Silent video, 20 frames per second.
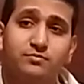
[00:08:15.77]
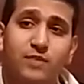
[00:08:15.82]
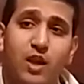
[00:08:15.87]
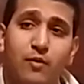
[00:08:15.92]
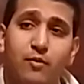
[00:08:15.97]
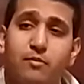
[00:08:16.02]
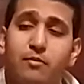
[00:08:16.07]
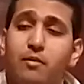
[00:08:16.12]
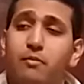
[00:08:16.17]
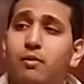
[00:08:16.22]

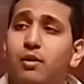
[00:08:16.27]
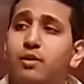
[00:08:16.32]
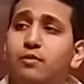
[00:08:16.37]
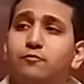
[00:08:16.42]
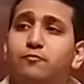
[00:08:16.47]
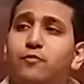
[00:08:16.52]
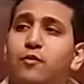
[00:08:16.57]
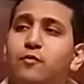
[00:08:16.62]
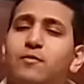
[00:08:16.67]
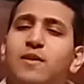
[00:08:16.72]
I remember,
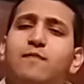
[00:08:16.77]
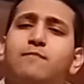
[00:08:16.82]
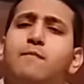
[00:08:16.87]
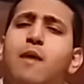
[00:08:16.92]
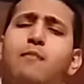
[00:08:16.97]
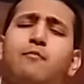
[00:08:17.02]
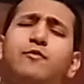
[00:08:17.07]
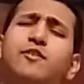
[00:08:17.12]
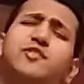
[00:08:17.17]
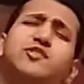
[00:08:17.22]
if
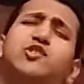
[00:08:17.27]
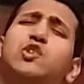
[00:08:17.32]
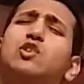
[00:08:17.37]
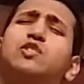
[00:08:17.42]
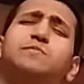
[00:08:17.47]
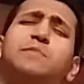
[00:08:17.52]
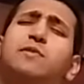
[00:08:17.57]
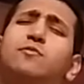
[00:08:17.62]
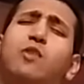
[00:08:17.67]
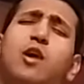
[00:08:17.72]
memory
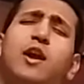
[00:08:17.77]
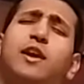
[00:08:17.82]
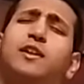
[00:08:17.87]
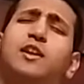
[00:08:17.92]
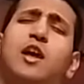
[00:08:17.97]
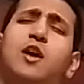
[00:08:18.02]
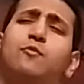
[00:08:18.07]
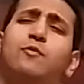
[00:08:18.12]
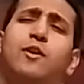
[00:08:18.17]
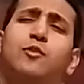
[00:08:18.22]
serves me right,
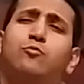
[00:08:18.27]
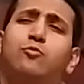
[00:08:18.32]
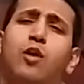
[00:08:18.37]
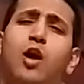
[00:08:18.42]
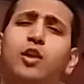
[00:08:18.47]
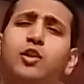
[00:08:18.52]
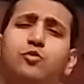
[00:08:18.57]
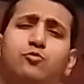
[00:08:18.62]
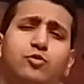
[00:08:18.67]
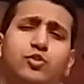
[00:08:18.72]
when
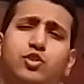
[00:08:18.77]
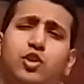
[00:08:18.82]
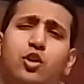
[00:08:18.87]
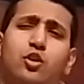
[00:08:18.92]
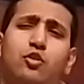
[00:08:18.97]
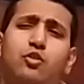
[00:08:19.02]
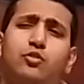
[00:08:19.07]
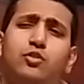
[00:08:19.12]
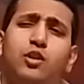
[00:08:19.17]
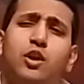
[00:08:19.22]
Ronda
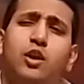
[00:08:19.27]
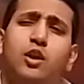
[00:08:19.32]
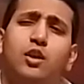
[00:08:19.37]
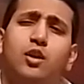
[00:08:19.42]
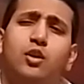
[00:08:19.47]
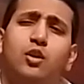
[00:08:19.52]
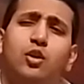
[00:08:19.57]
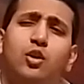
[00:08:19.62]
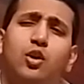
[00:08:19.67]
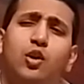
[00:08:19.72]
returned,
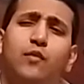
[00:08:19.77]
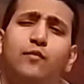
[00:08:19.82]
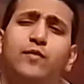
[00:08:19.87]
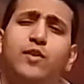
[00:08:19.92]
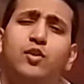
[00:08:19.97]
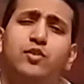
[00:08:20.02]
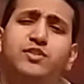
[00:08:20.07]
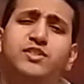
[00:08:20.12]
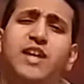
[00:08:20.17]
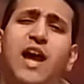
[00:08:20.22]
her
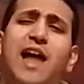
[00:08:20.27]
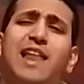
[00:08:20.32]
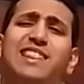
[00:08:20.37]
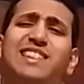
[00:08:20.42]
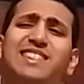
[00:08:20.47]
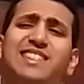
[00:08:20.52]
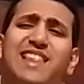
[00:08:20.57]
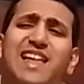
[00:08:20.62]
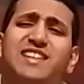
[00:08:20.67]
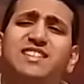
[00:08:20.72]
views
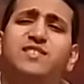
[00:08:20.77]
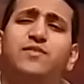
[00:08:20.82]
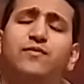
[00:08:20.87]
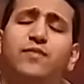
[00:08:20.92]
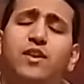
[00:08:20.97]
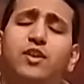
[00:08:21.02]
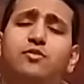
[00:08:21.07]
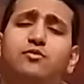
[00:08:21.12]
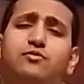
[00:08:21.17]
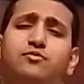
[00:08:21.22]
got less
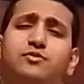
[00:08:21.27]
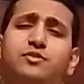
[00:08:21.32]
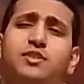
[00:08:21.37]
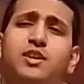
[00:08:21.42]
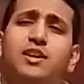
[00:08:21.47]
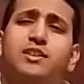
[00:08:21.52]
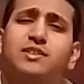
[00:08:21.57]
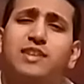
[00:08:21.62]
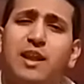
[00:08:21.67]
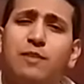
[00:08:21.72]
views
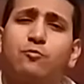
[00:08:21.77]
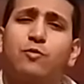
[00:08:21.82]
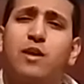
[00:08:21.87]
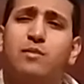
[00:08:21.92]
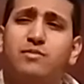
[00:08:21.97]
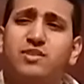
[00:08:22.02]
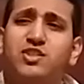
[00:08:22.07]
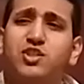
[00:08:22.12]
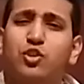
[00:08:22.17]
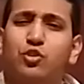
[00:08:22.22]
than
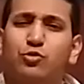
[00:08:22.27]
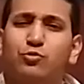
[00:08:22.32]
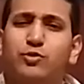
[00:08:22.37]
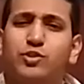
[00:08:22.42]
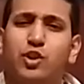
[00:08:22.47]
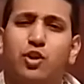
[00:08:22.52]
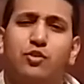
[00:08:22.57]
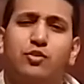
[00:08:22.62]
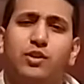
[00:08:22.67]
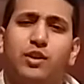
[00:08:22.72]
Rey Mysterio
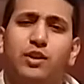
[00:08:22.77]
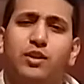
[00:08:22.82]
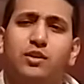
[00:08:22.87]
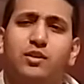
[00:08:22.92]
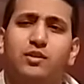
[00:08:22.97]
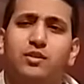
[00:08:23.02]
returning.